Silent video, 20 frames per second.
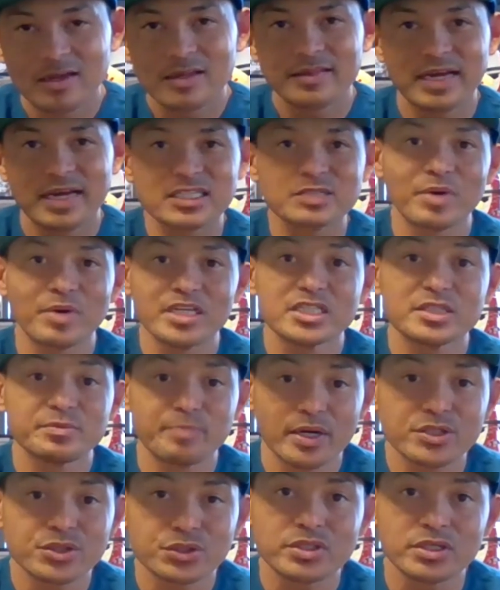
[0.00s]
that's my
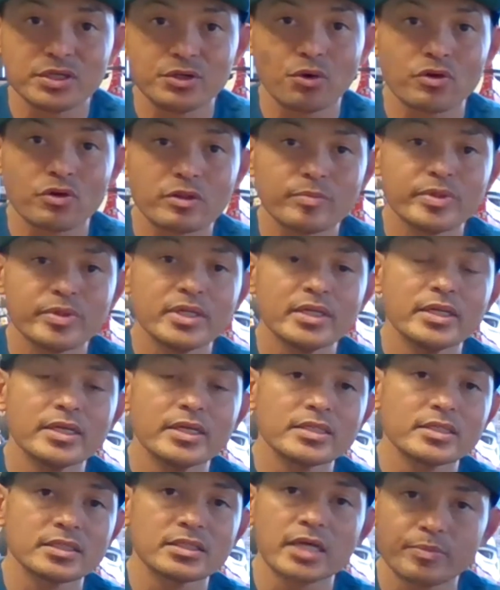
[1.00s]
specialty in
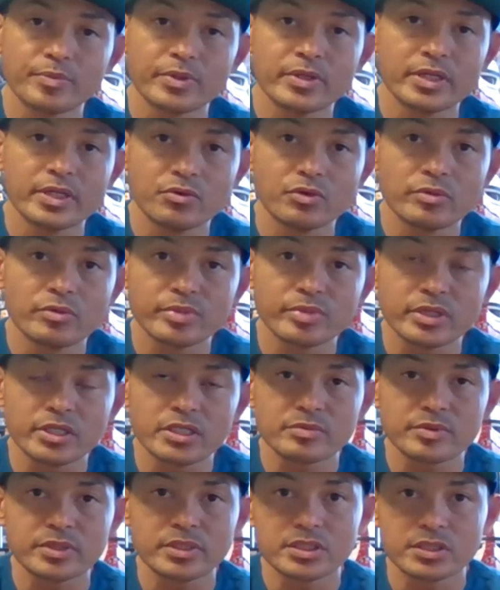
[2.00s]
orthopedics is hip and knee
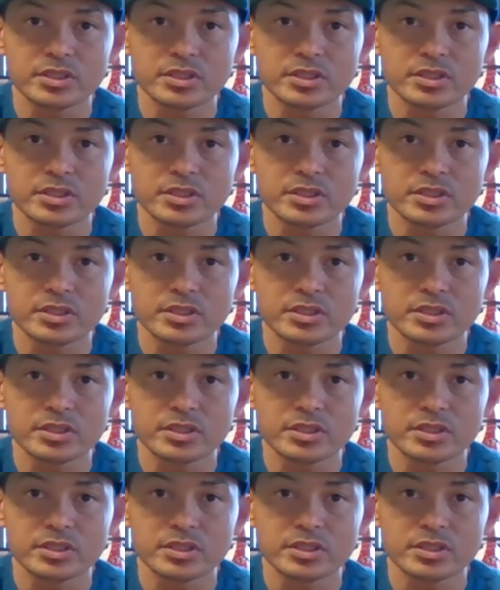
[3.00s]
replacements.